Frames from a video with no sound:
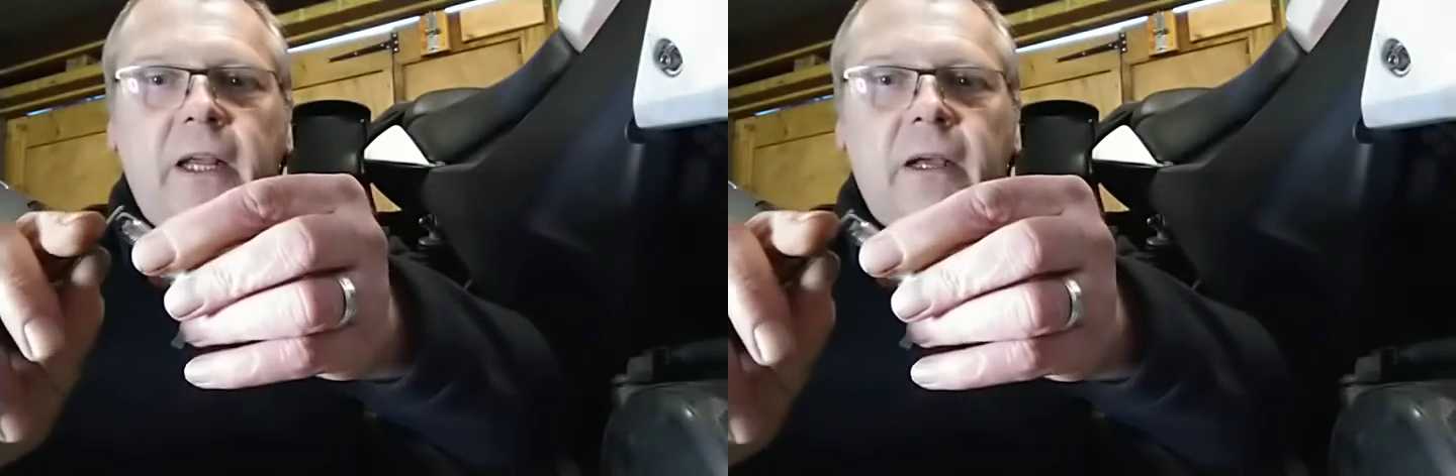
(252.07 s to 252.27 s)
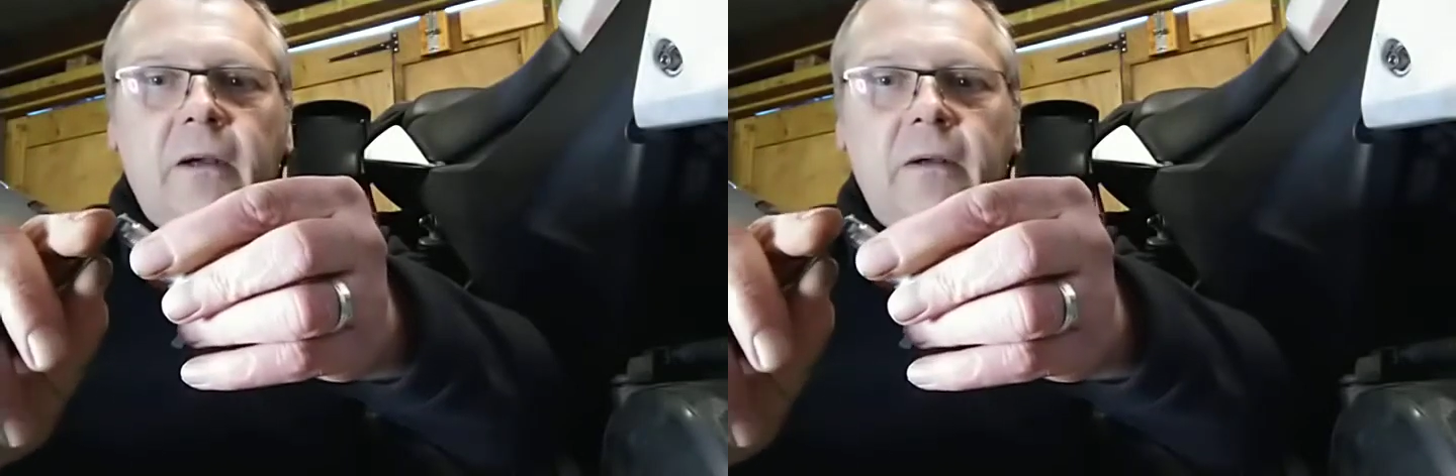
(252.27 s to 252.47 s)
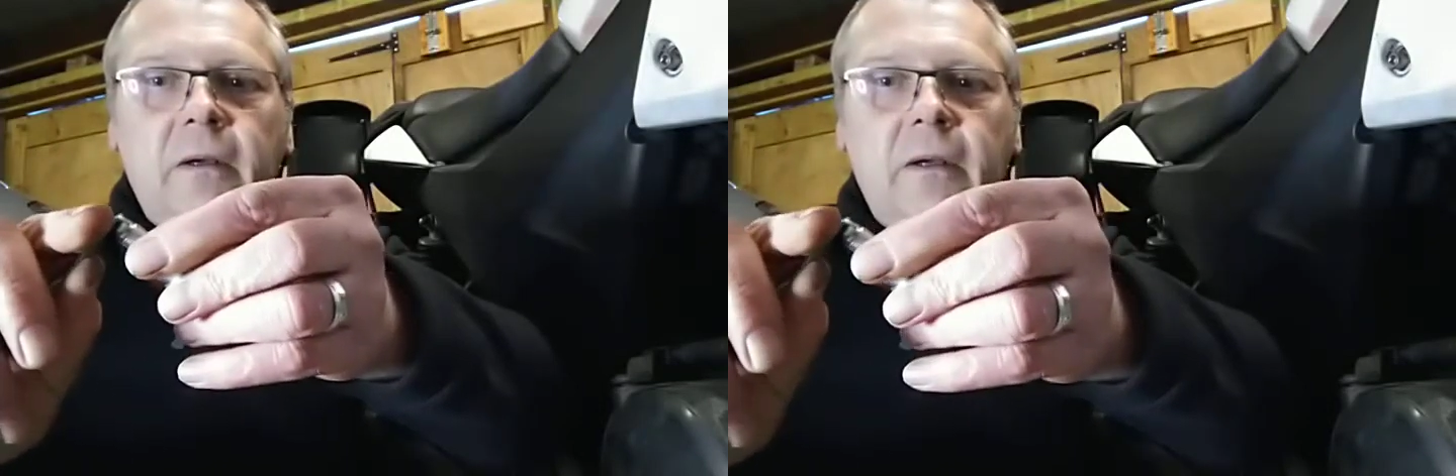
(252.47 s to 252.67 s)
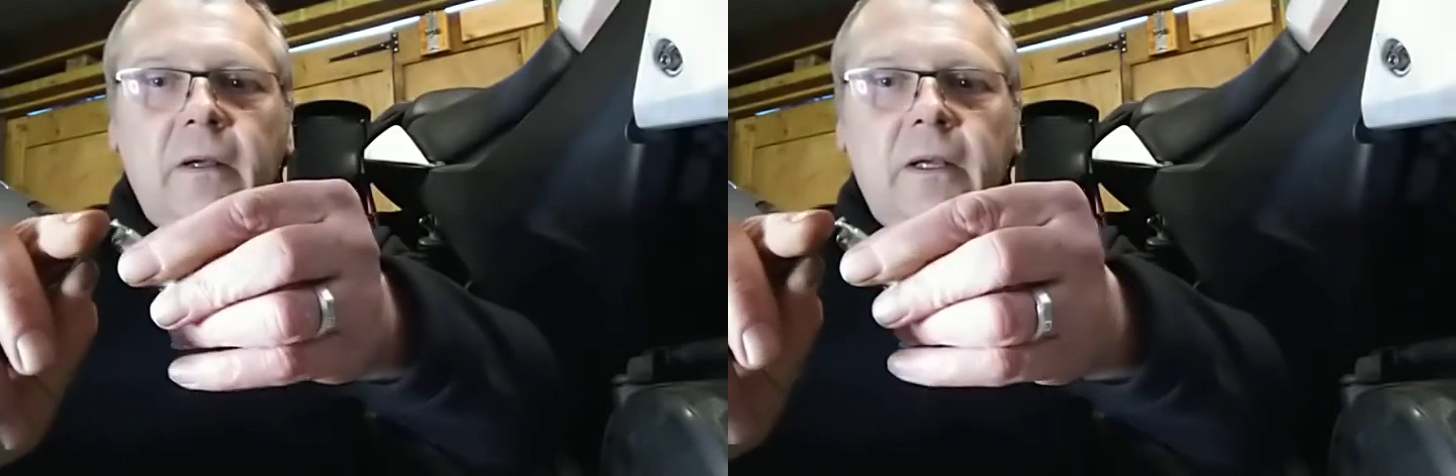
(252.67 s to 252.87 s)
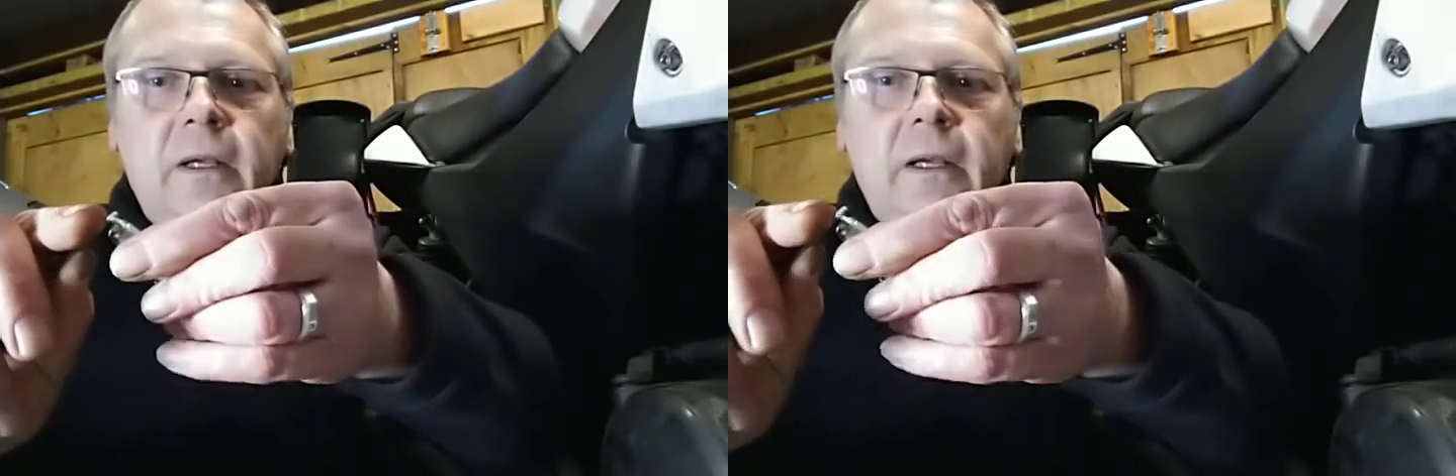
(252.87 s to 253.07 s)
there
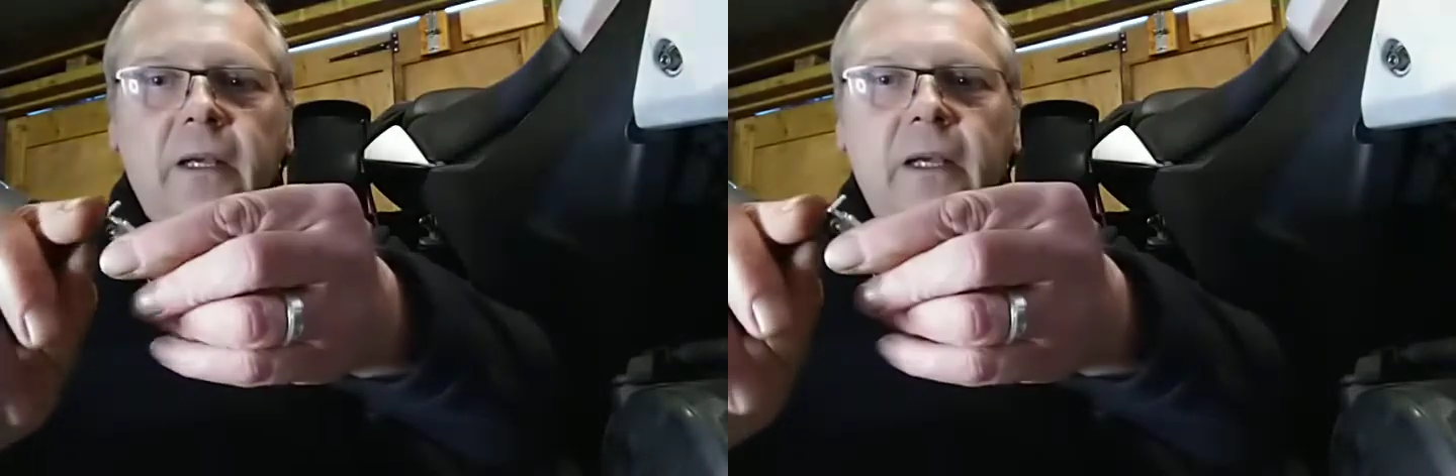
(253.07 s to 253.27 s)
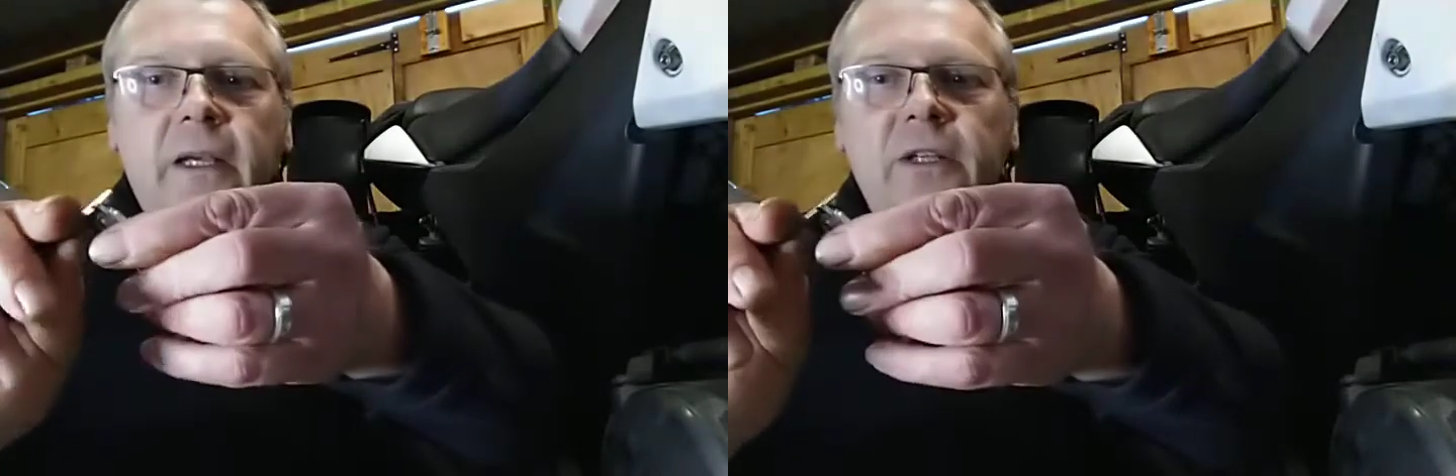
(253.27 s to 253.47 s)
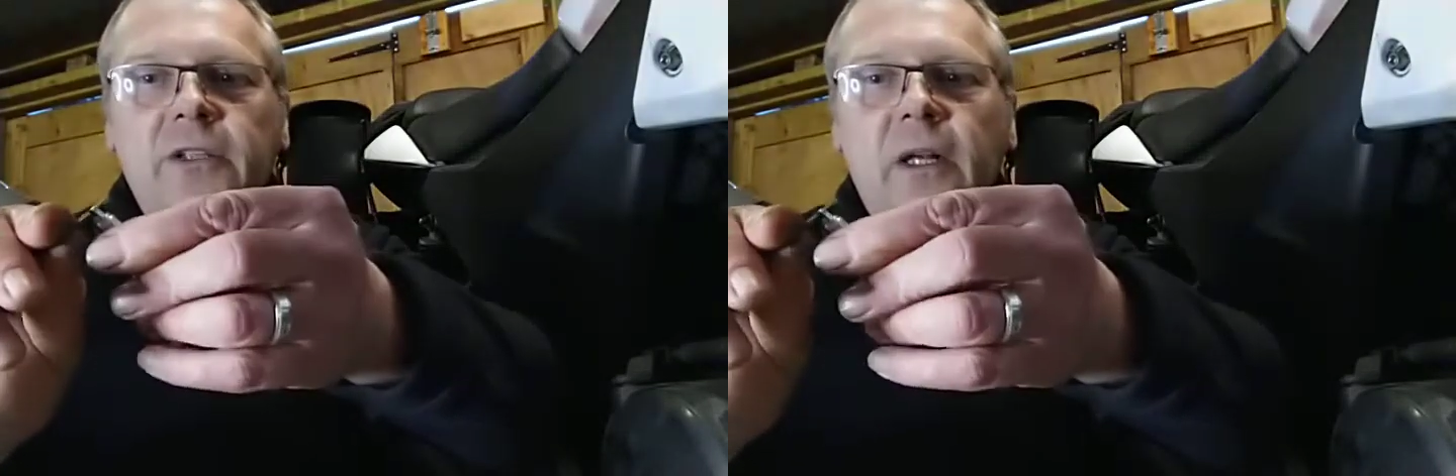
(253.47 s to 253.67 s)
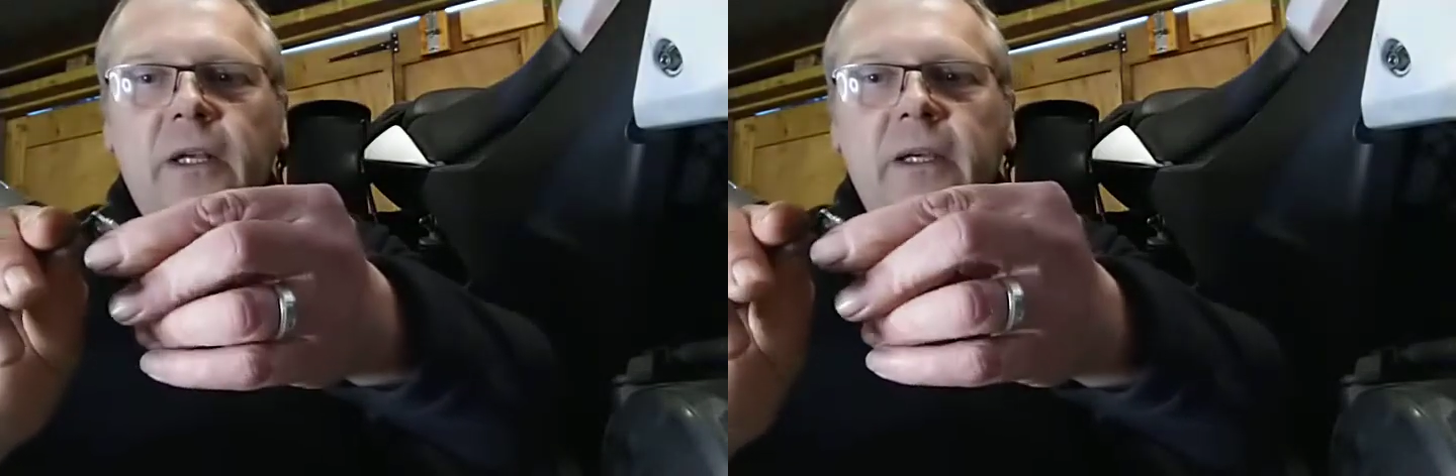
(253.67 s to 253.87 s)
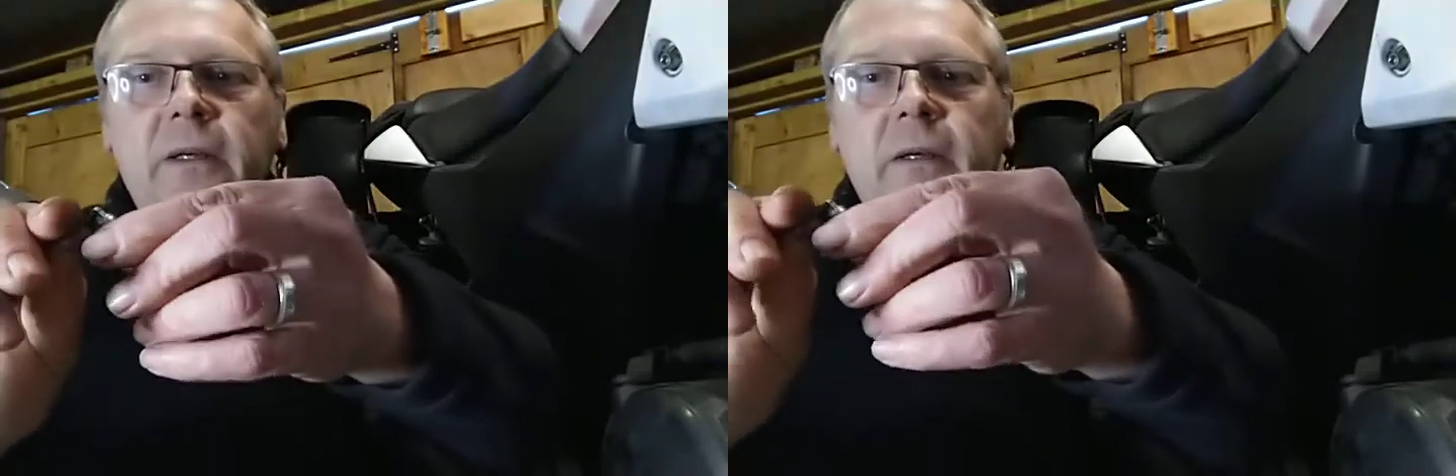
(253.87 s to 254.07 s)

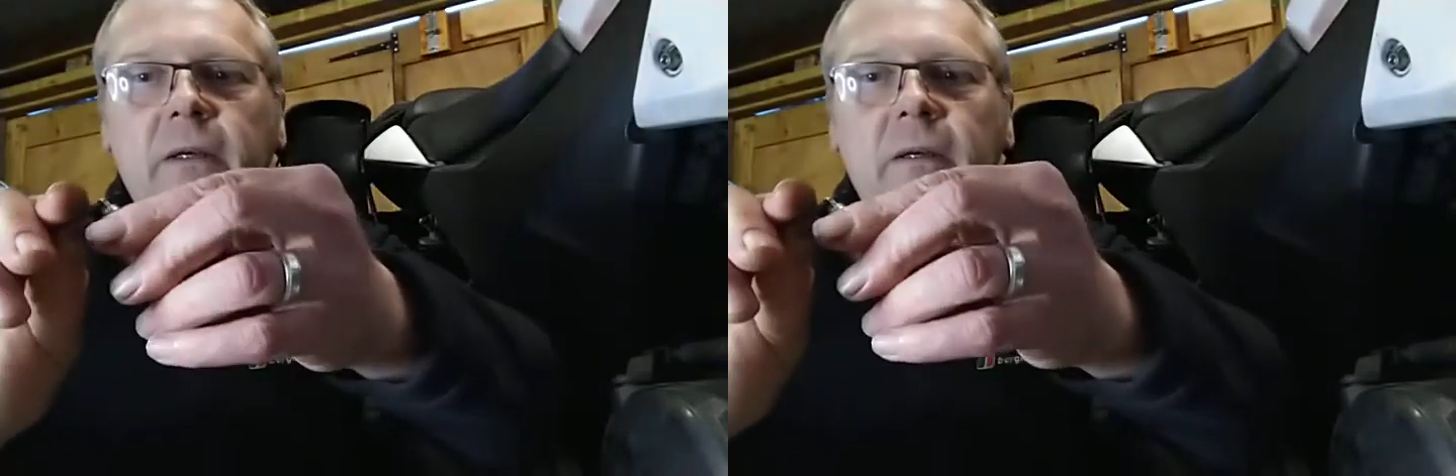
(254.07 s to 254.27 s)
easily